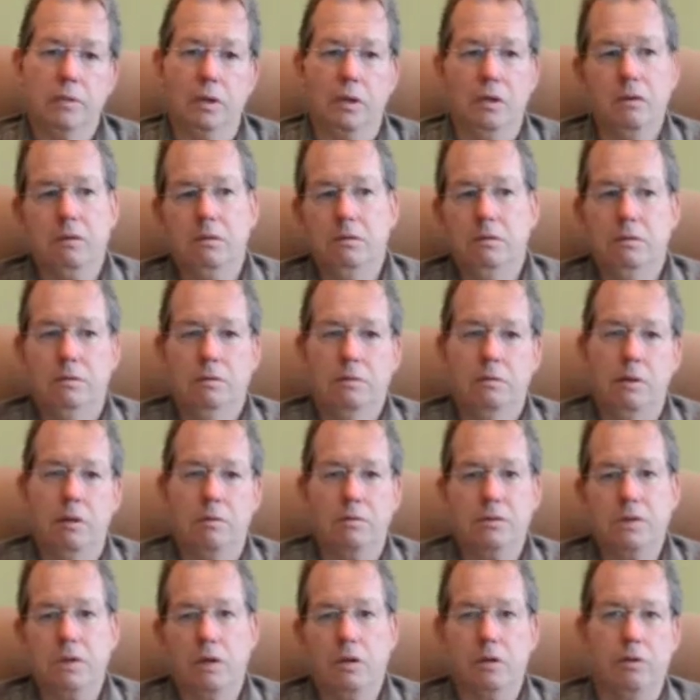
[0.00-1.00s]
oh,
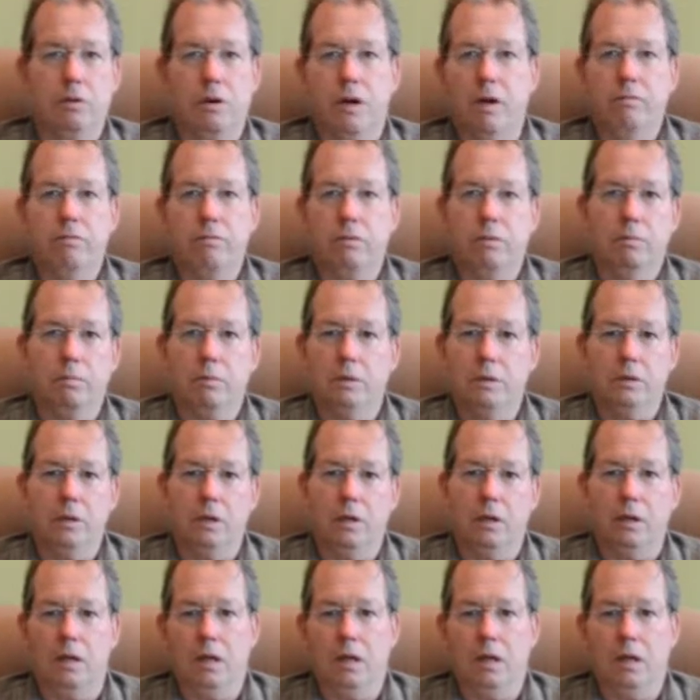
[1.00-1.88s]
I'm so grateful, but, you know,